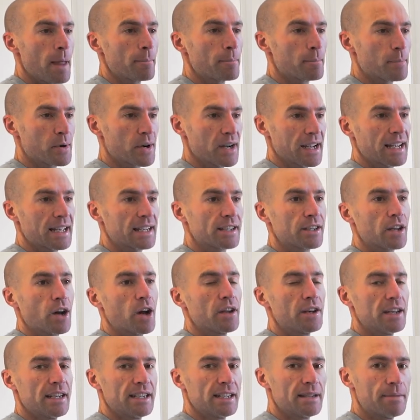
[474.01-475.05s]
break it
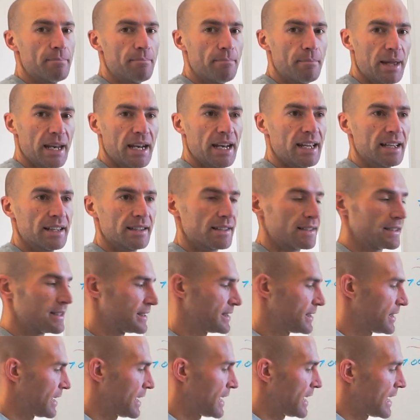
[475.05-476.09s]
down into minutes,